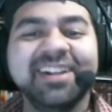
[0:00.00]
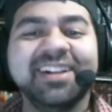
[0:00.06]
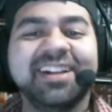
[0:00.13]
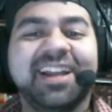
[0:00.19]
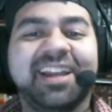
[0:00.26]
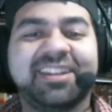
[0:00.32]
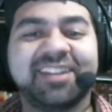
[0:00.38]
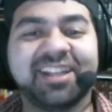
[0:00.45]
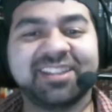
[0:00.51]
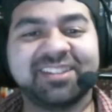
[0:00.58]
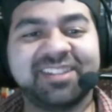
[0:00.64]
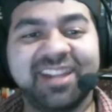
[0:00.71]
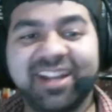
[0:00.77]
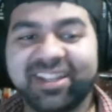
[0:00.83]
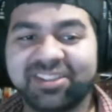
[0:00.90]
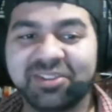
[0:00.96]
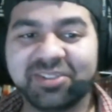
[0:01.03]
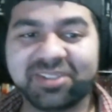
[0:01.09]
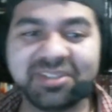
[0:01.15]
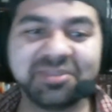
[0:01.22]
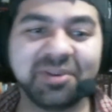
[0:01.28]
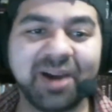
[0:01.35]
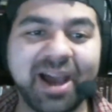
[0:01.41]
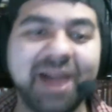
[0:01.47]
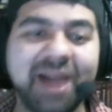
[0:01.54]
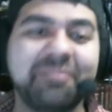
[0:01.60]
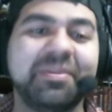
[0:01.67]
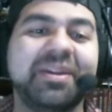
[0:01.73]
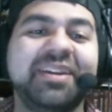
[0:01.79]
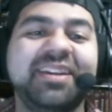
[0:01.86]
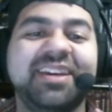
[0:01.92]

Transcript: It's not to say that those things won't happen.